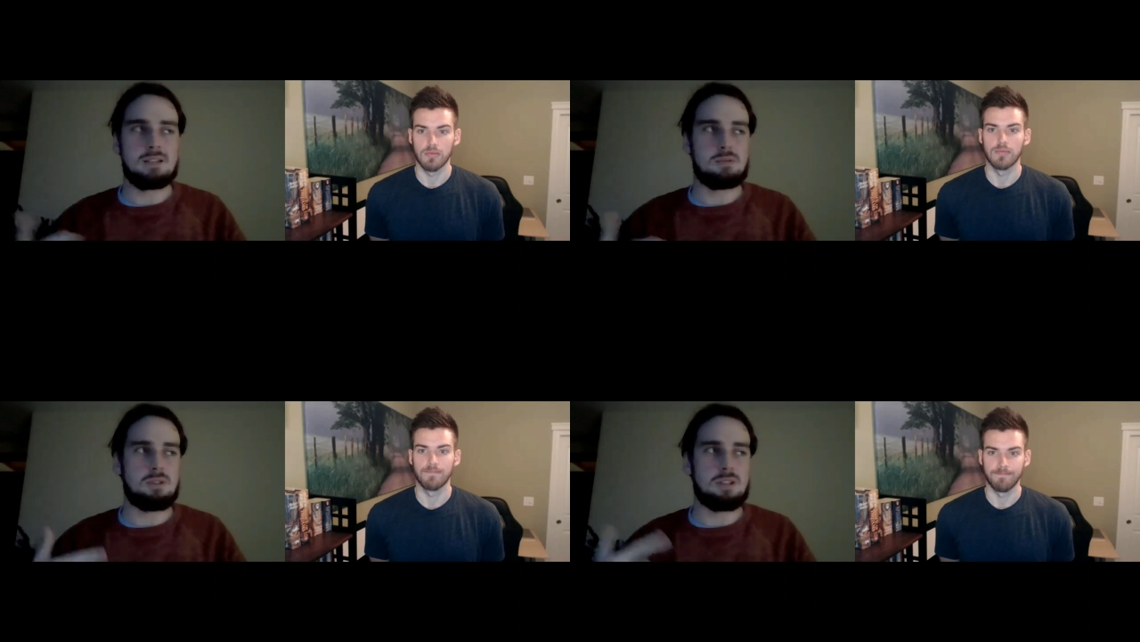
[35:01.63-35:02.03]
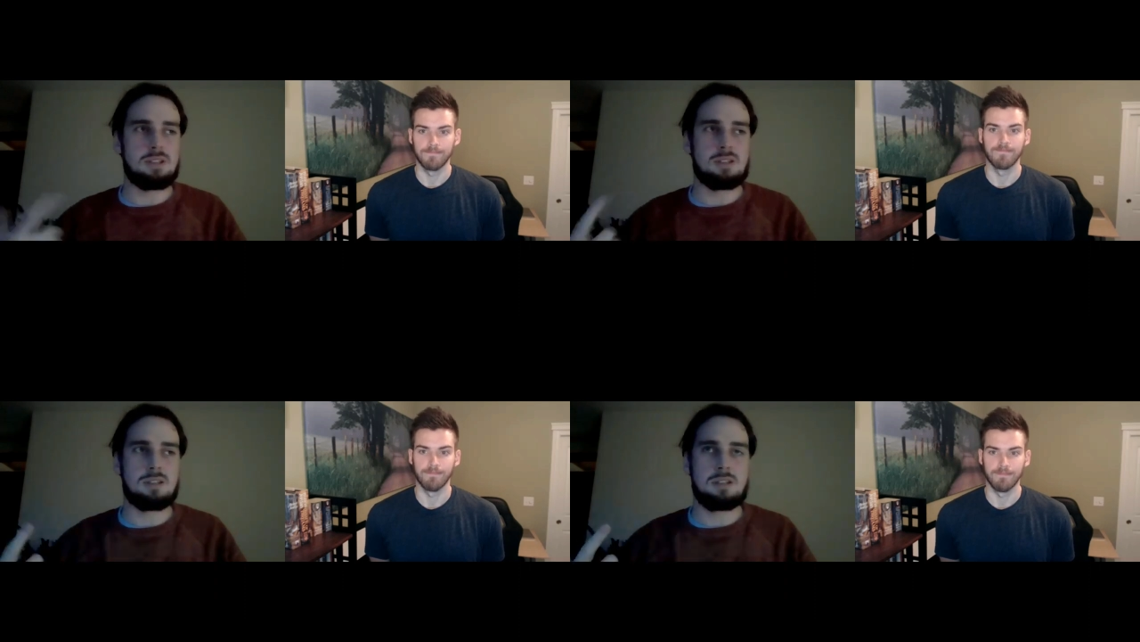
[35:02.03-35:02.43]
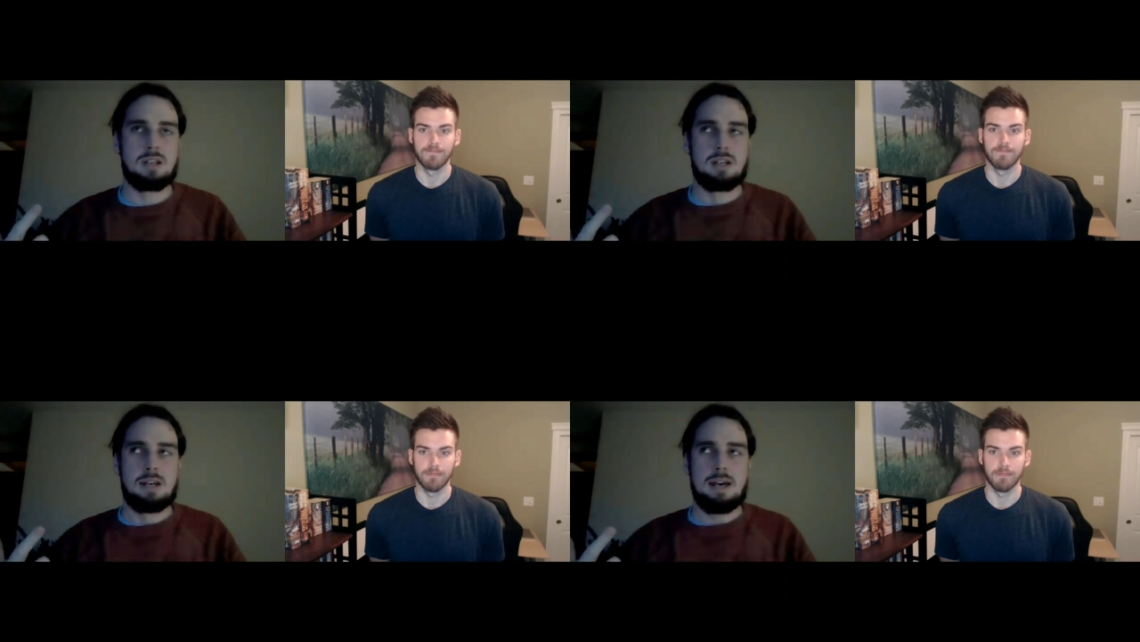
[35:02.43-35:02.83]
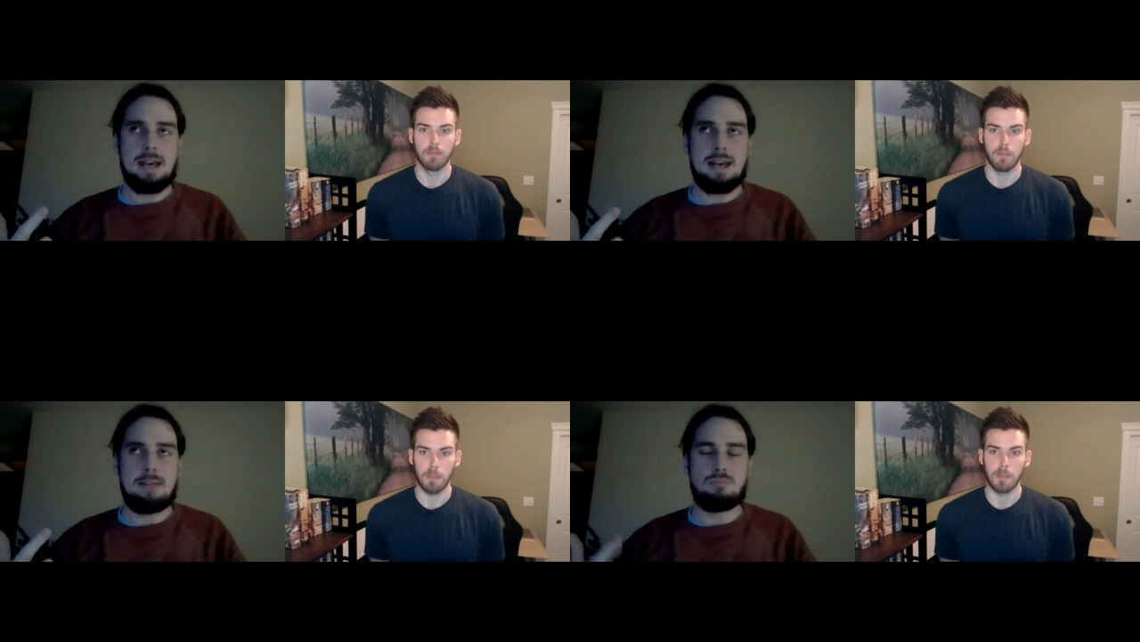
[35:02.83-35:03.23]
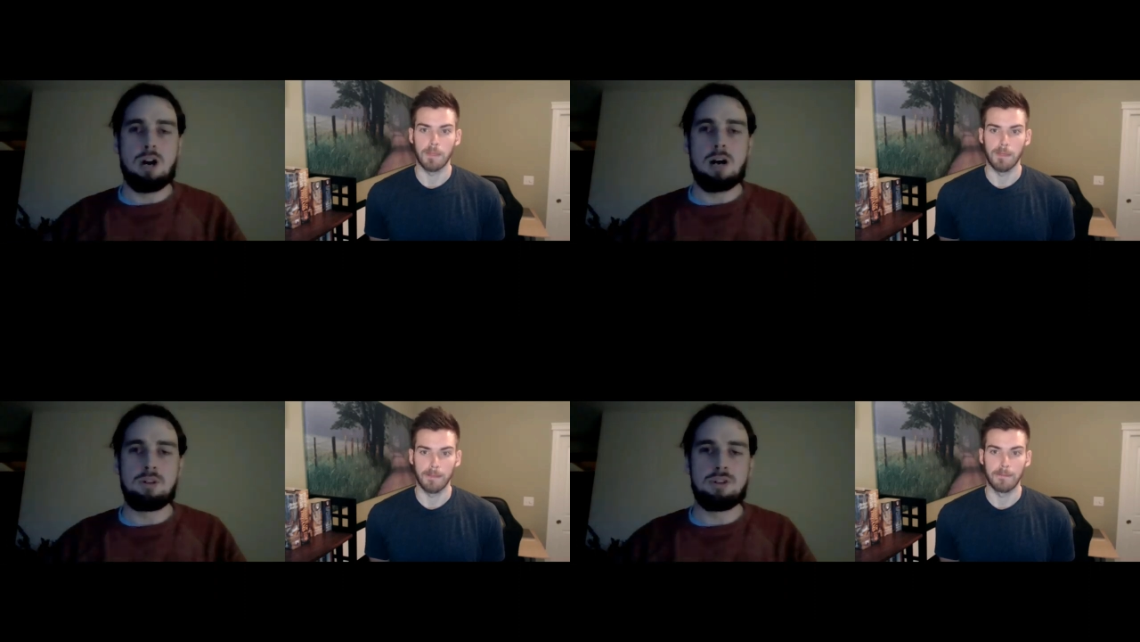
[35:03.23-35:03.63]
Speaker 1: with this um,
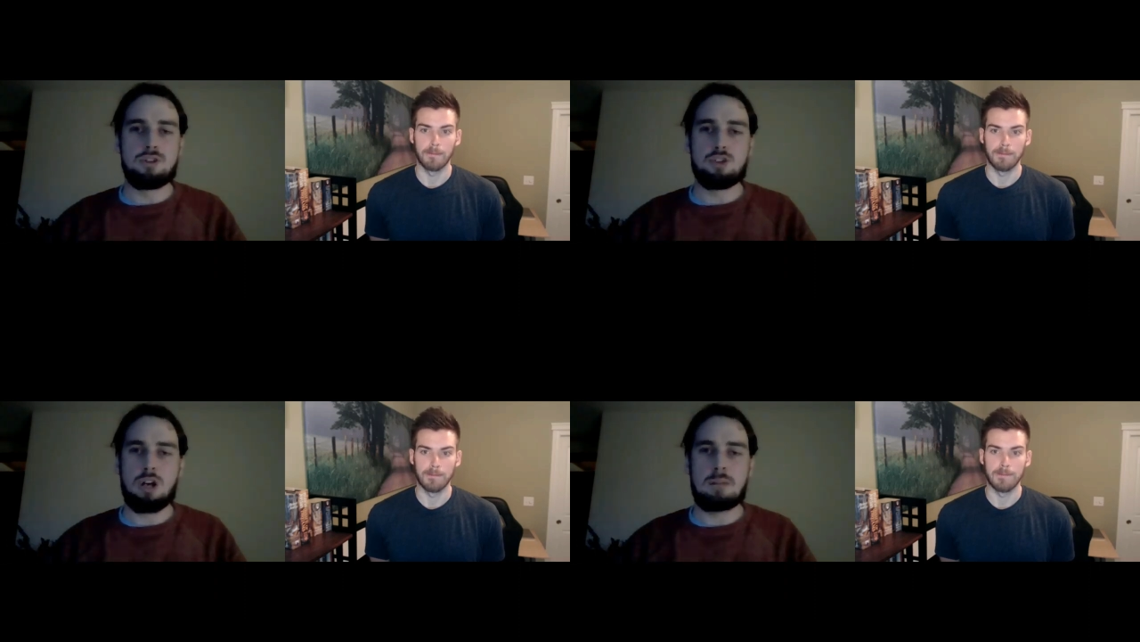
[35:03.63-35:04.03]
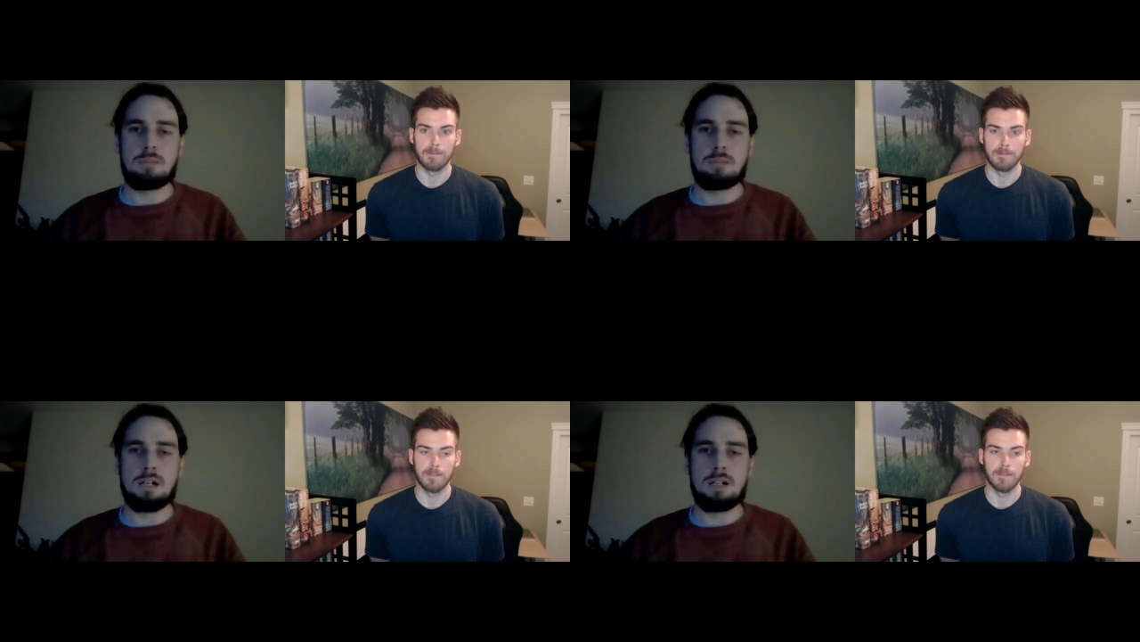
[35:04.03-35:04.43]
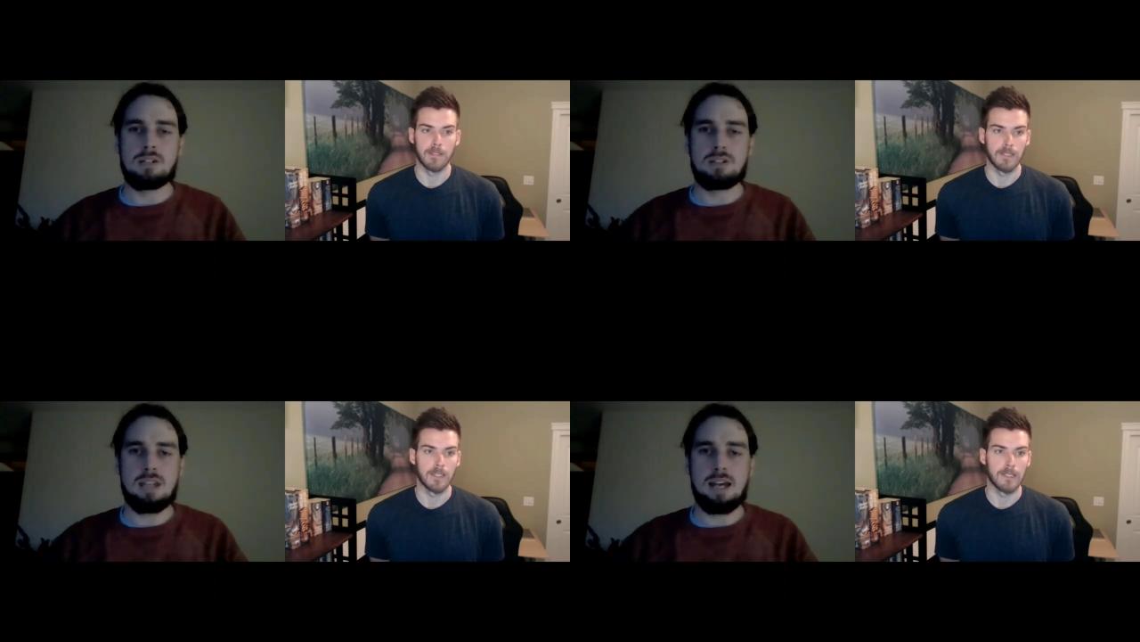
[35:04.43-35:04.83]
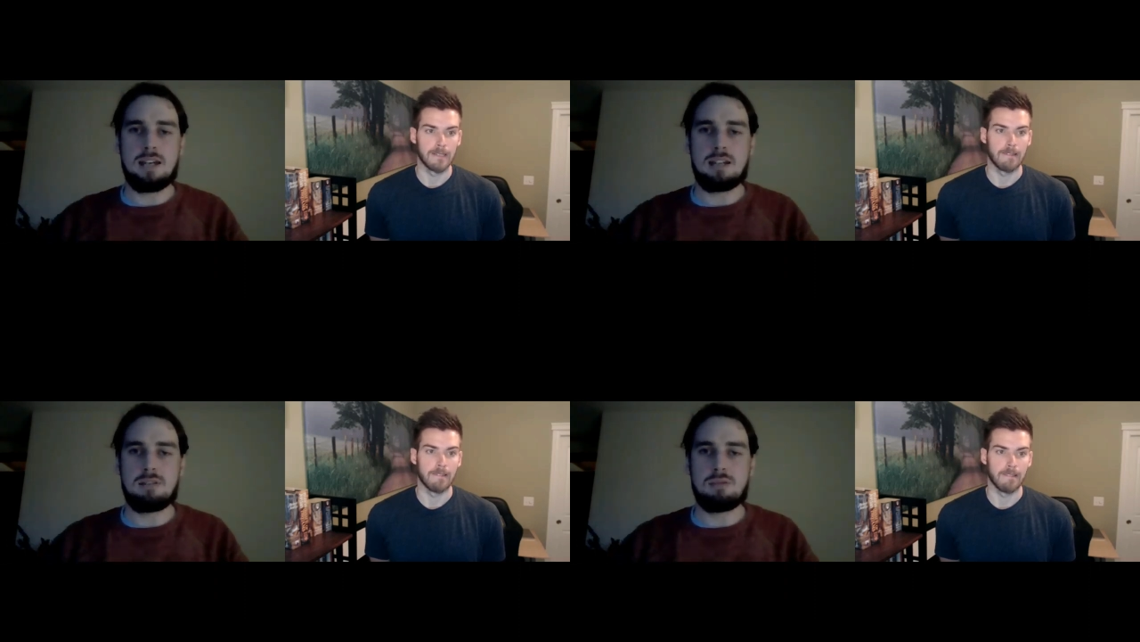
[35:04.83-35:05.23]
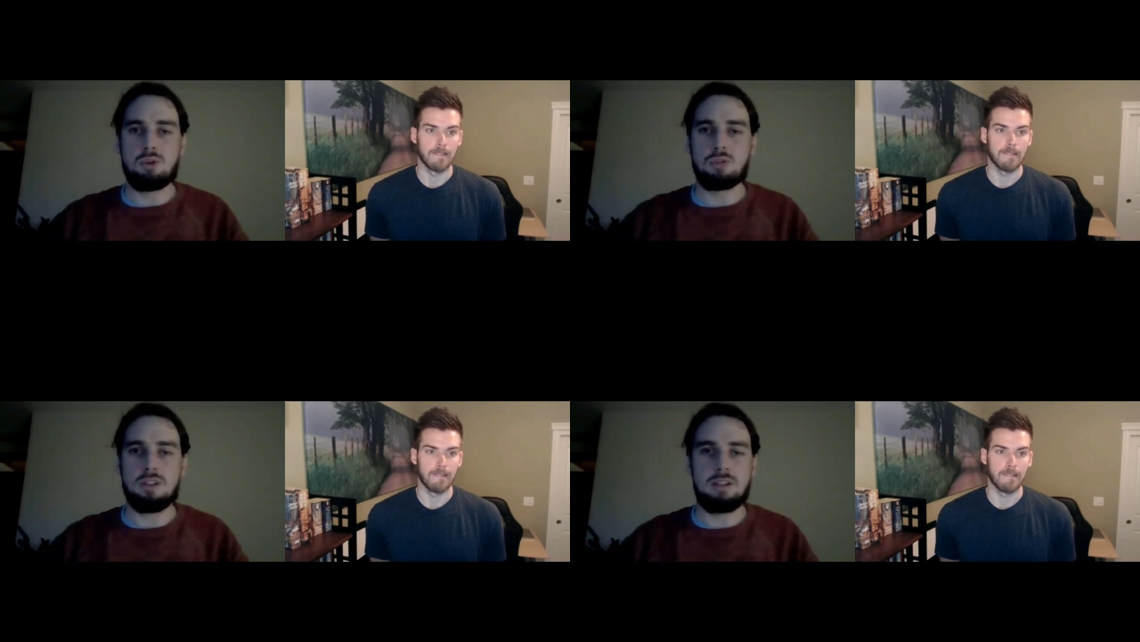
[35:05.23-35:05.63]
Robin Sharma guy who
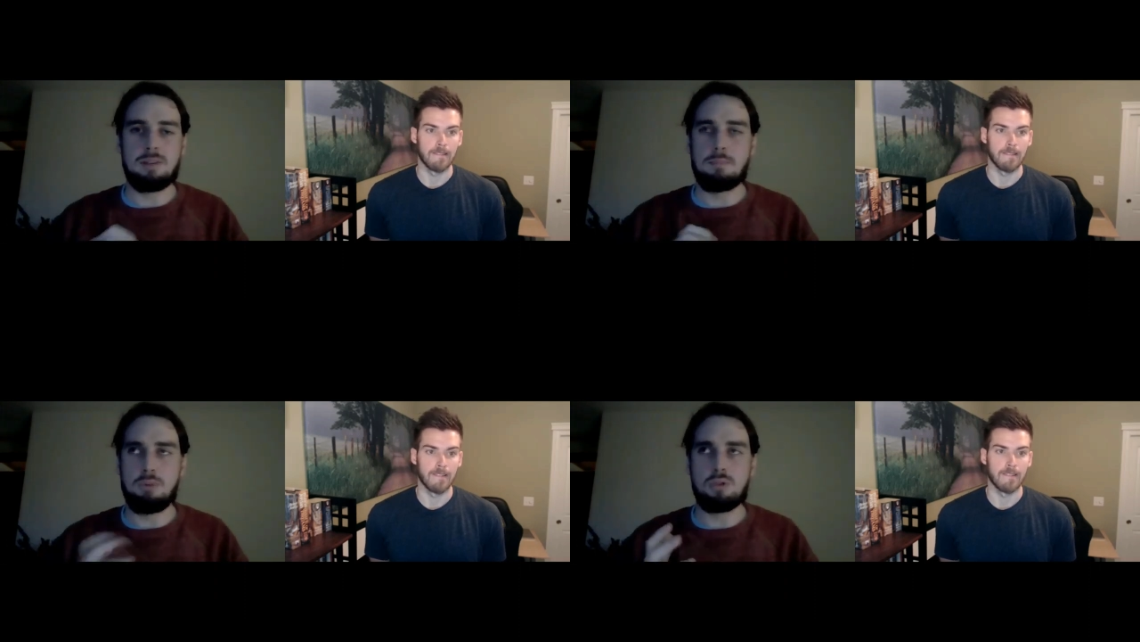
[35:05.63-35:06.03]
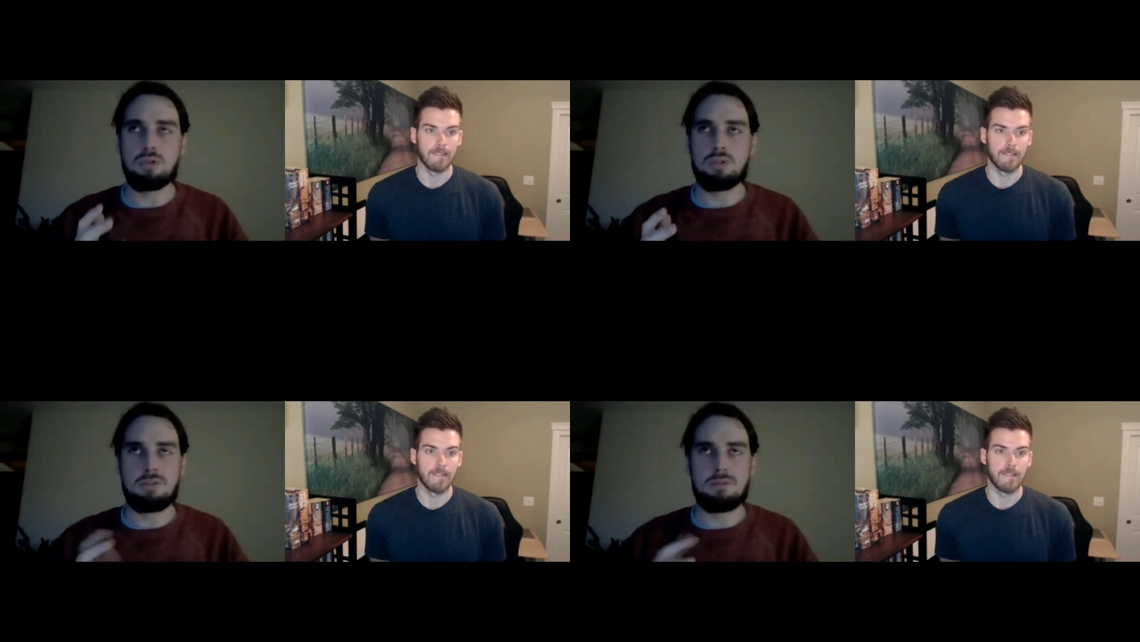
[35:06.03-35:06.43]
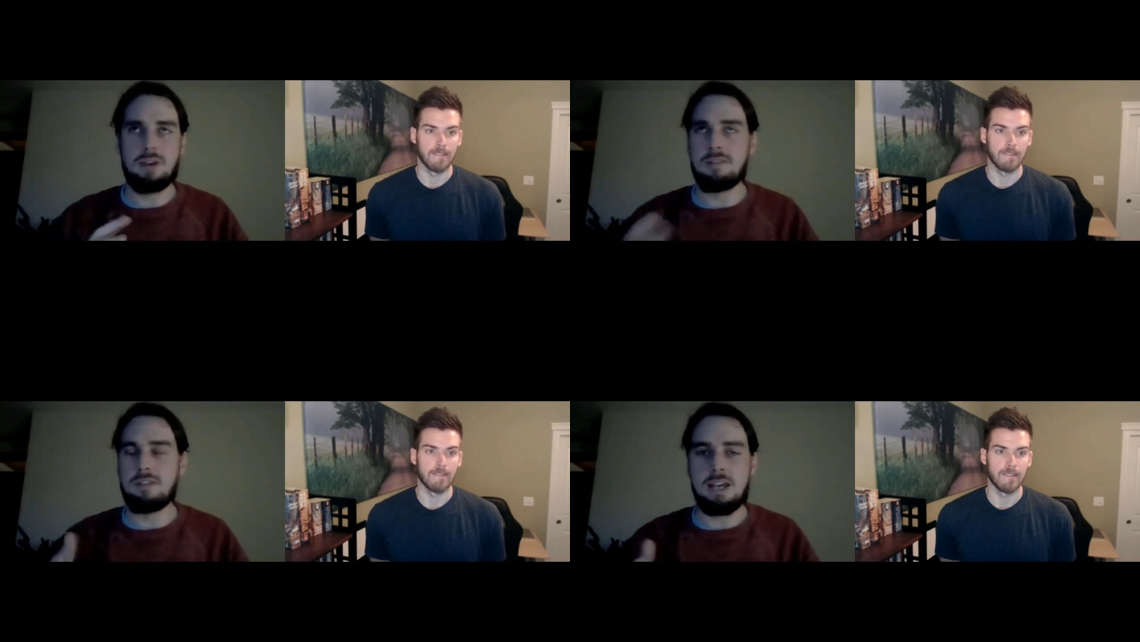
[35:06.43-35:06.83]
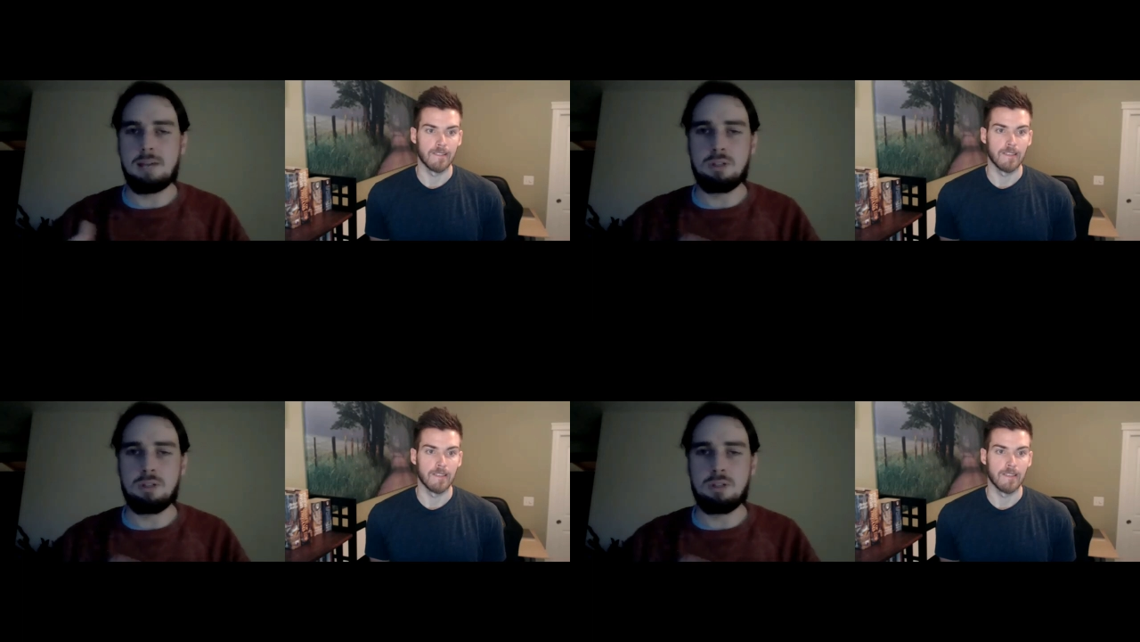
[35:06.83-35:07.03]
wrote the, the book, The 5 a.m.